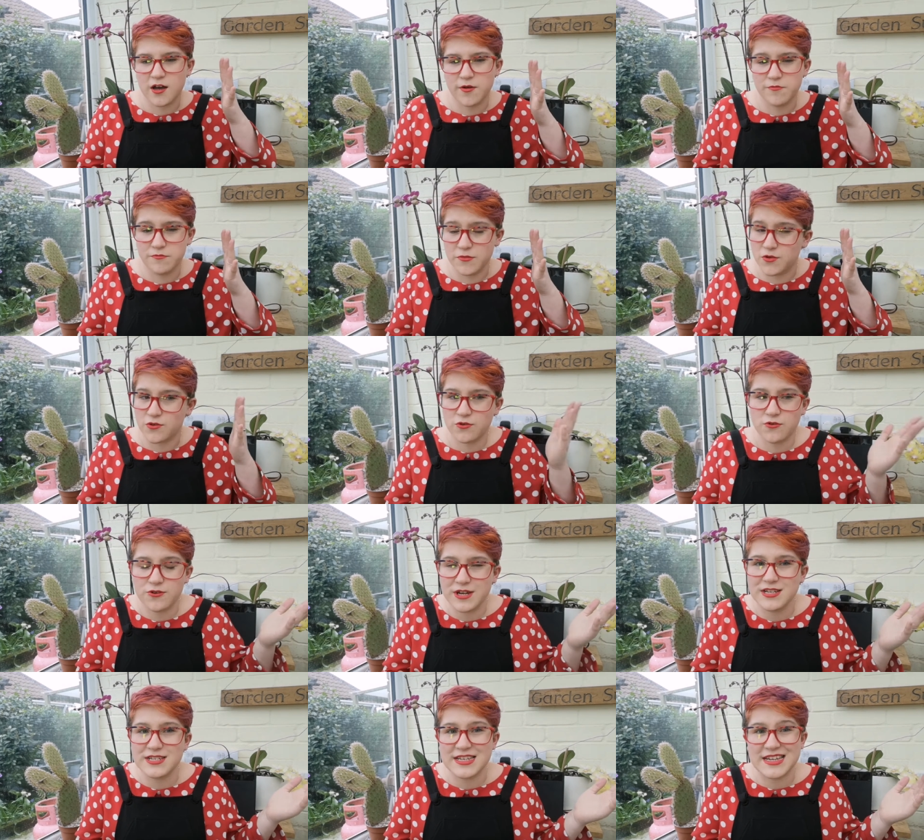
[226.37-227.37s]
um,
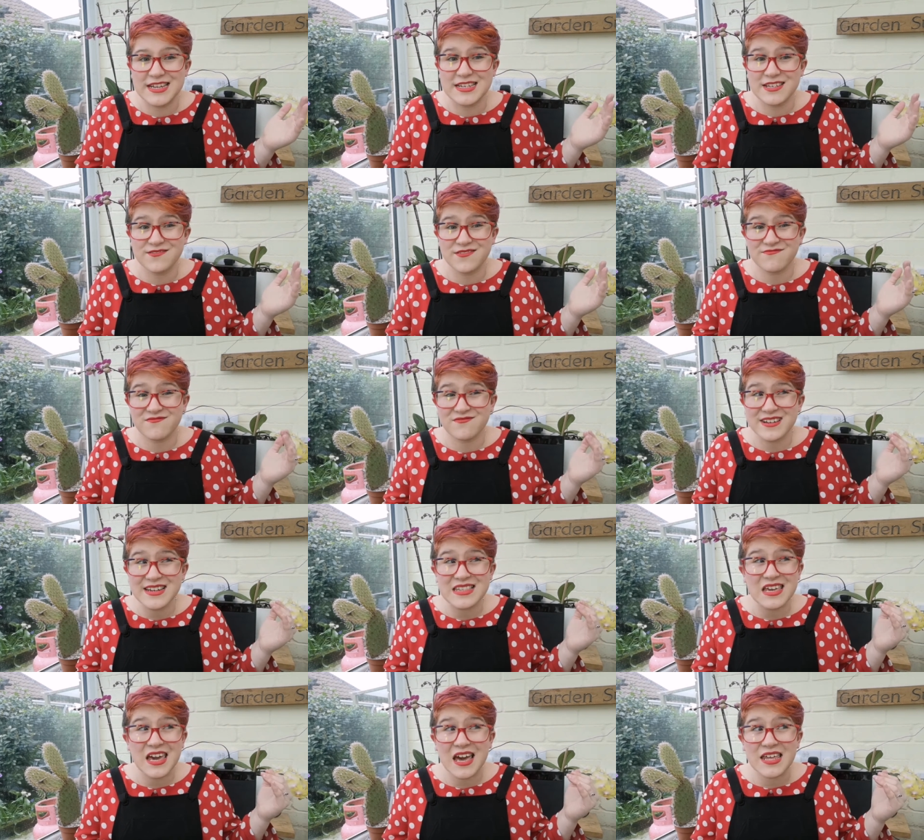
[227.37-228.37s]
or indeed
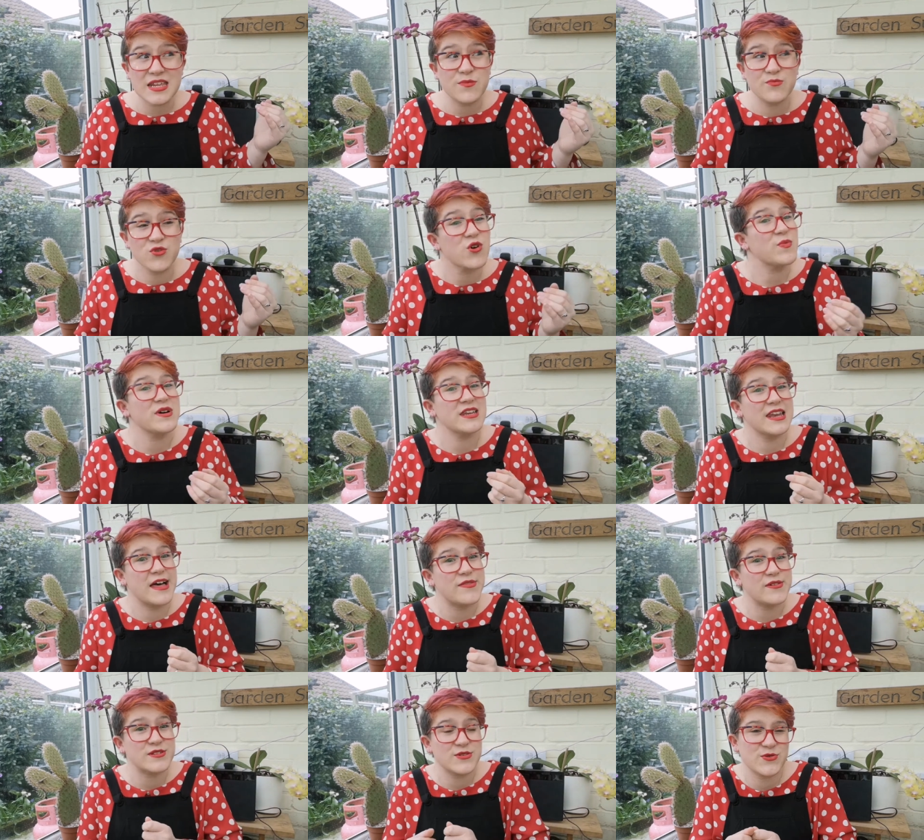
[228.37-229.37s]
really any proper
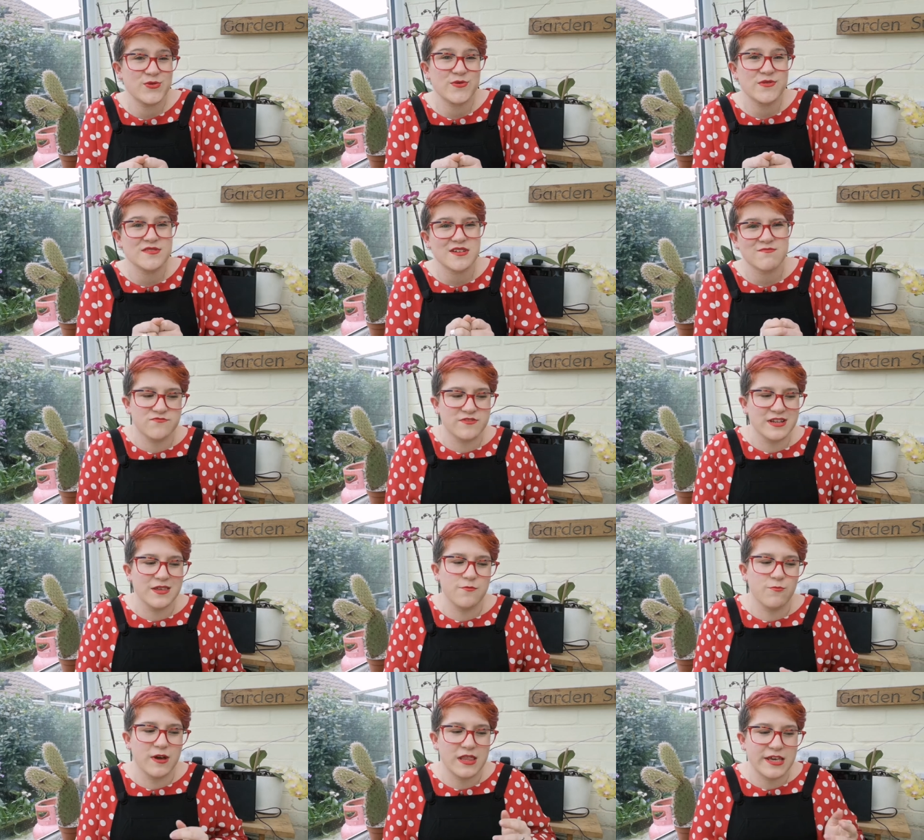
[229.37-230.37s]
leather tools. I wasn't
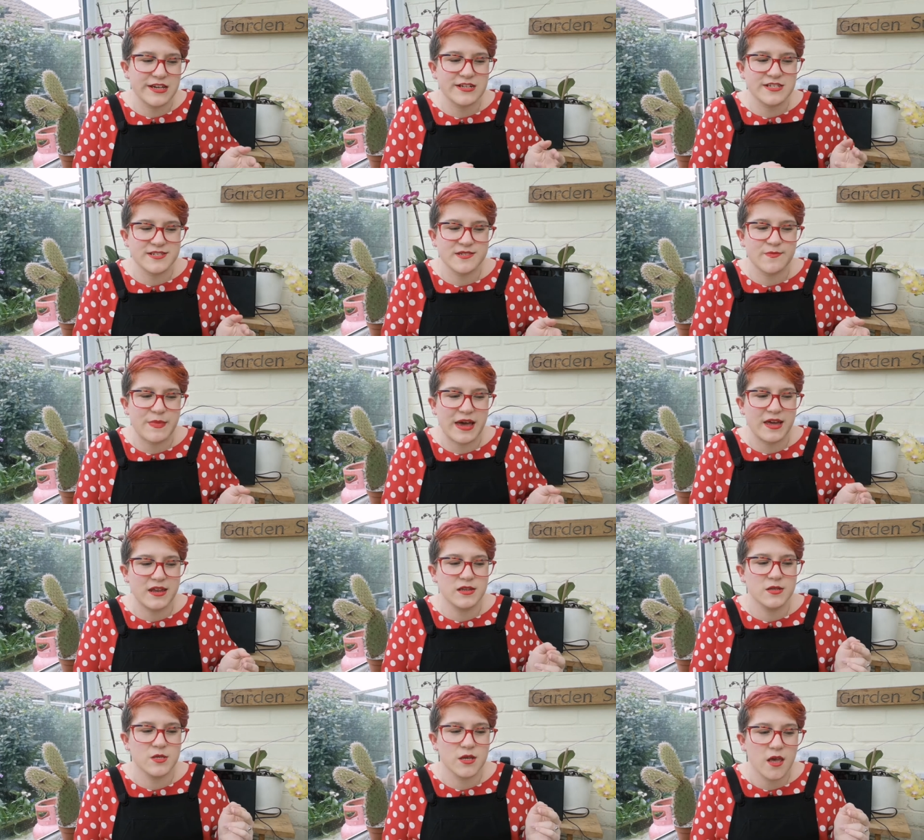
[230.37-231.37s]
really willing to
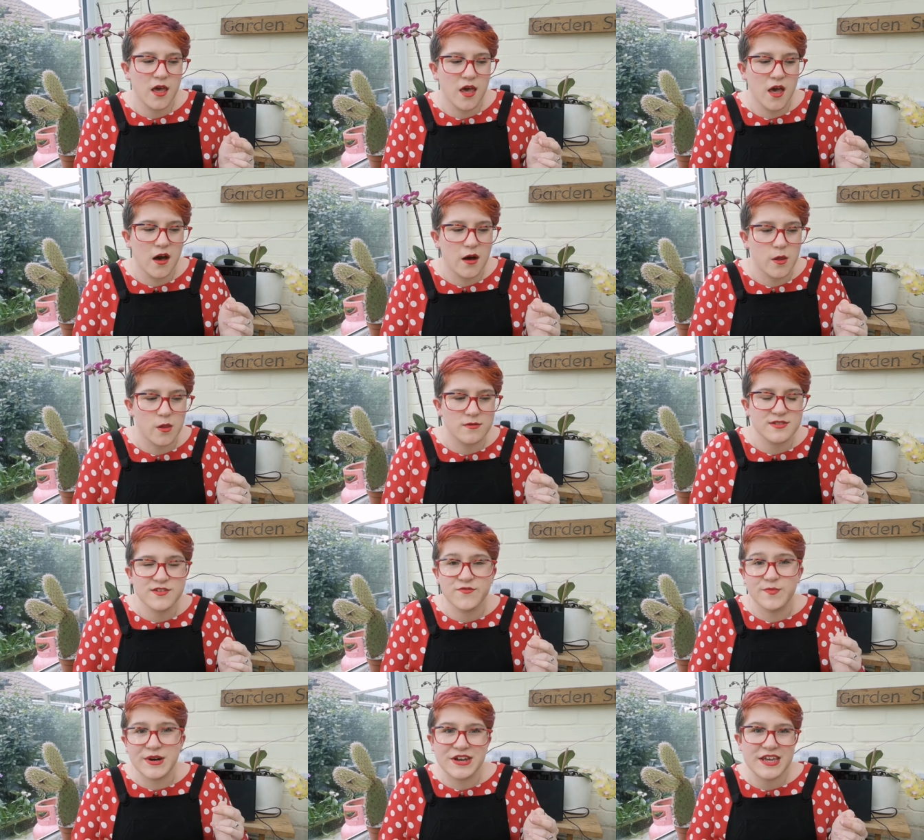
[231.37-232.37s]
spend
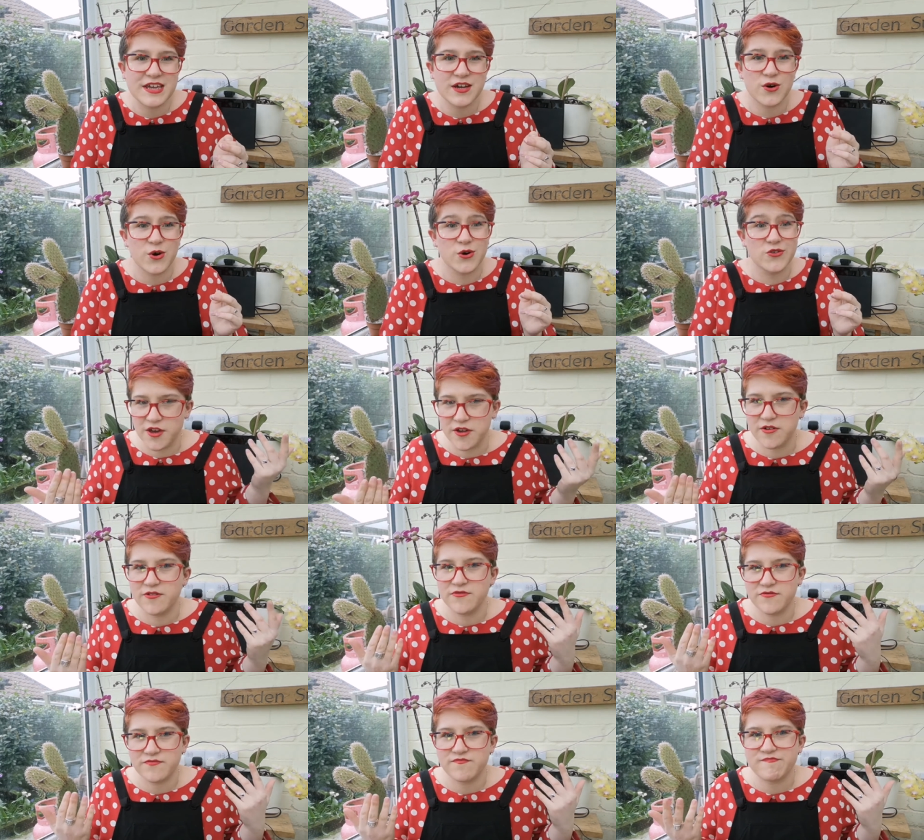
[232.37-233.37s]
lots of money,
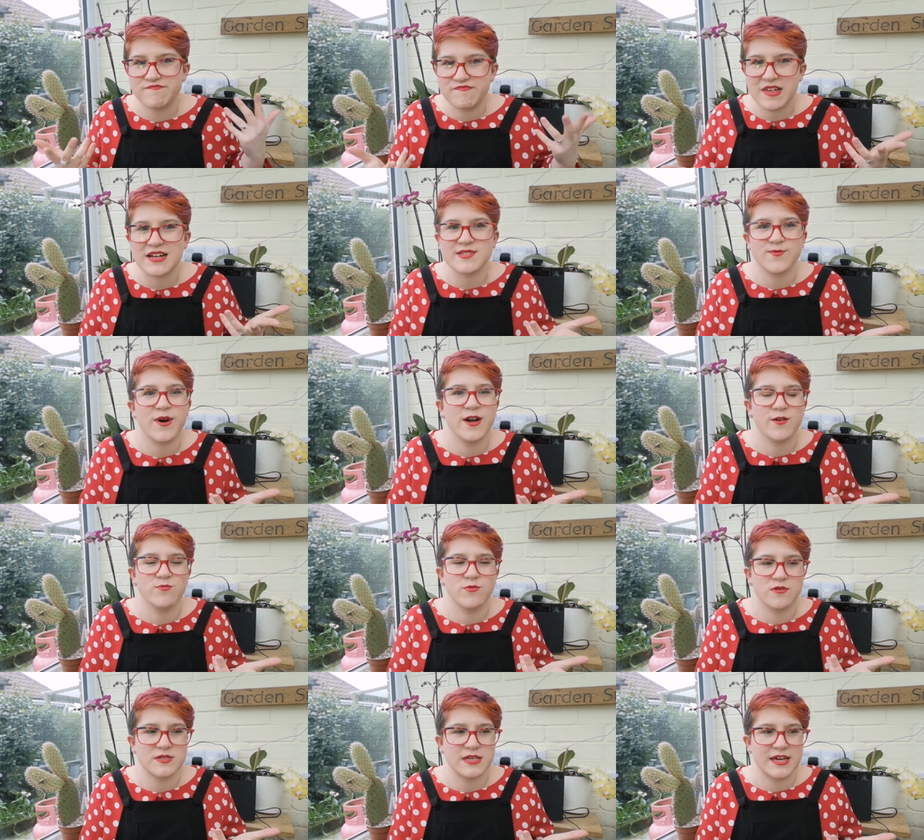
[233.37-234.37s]
so that's why
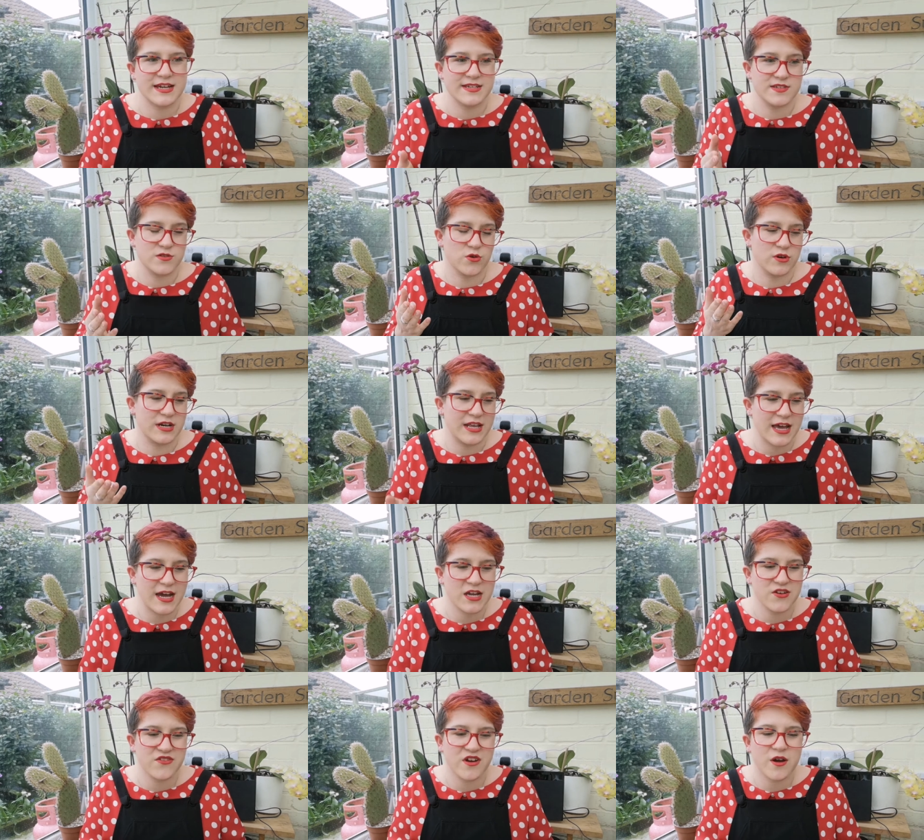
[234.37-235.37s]
I'm not saying it's historically
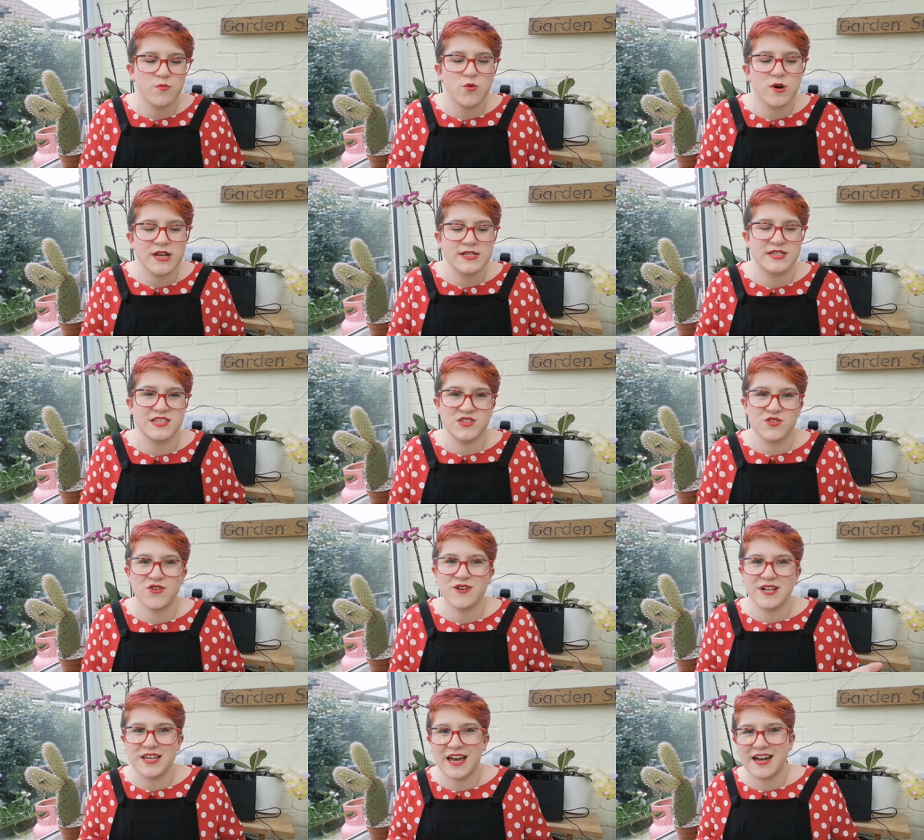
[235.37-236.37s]
accurate. And what is
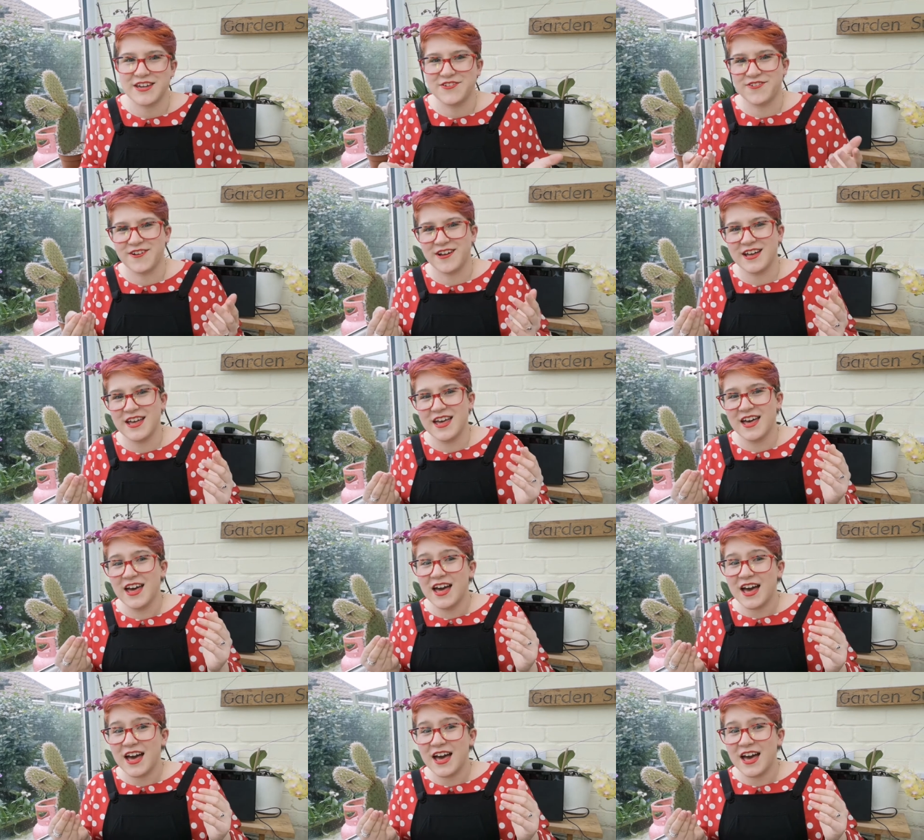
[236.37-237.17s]
historically accurate?